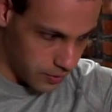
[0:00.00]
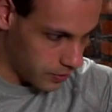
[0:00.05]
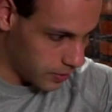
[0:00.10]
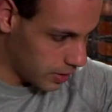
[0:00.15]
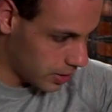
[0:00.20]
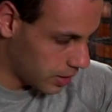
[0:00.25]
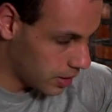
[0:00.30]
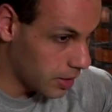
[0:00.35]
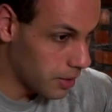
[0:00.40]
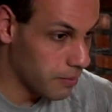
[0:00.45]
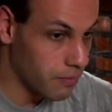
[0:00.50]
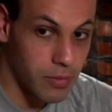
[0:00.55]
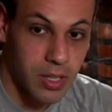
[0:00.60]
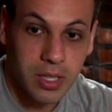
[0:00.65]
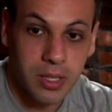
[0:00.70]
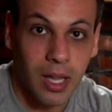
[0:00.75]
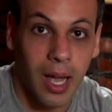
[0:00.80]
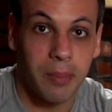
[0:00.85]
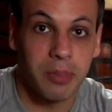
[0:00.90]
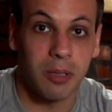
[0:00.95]
uh, these
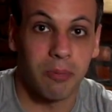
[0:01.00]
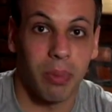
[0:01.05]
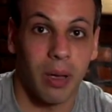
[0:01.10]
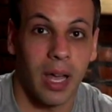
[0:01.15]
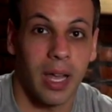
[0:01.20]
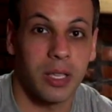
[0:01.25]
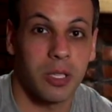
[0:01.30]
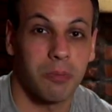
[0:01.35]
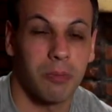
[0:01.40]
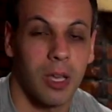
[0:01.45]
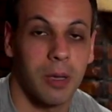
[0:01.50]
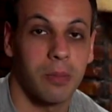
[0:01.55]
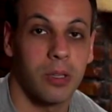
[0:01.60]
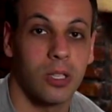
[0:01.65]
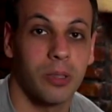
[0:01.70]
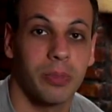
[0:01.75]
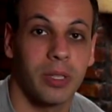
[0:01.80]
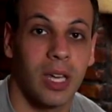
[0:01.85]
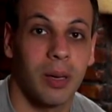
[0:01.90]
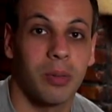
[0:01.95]
types of pants, maybe
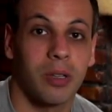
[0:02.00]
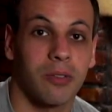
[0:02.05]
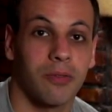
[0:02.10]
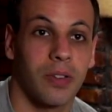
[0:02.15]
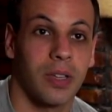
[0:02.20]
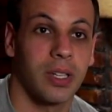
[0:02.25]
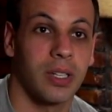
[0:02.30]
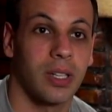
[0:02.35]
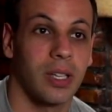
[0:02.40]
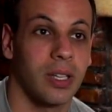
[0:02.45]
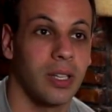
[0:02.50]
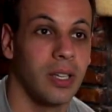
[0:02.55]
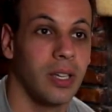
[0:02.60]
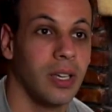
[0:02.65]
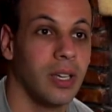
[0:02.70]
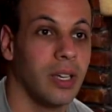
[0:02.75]
you'll be able to fit it in.